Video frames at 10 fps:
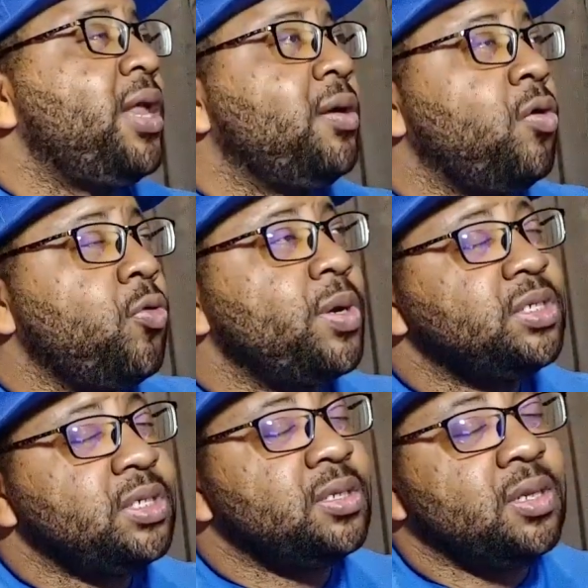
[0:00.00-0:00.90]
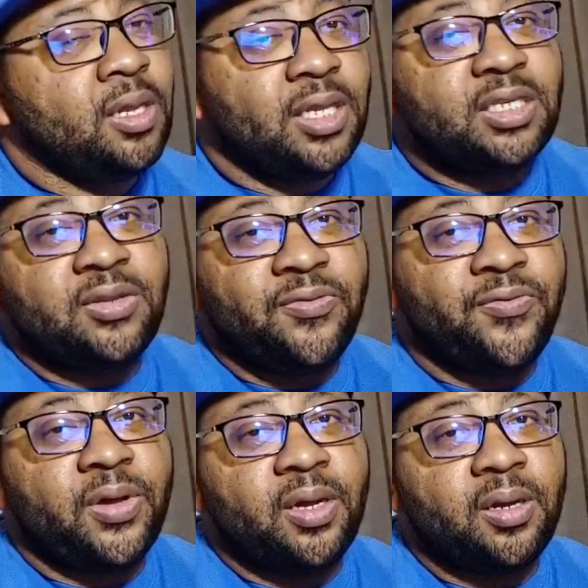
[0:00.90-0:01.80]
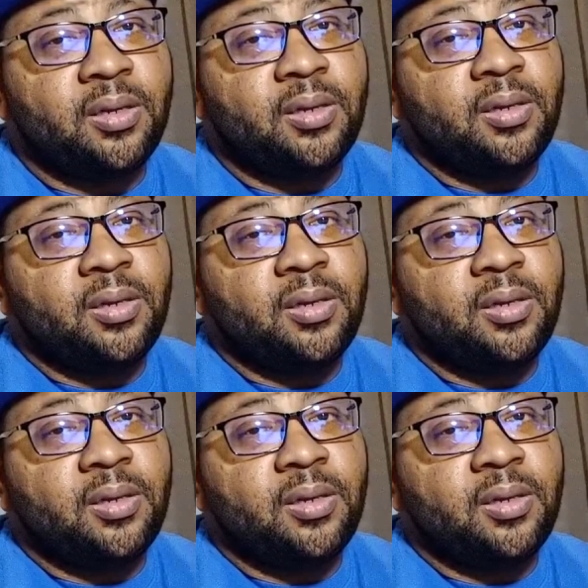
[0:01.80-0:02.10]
had a whole bunch of, a list of uh,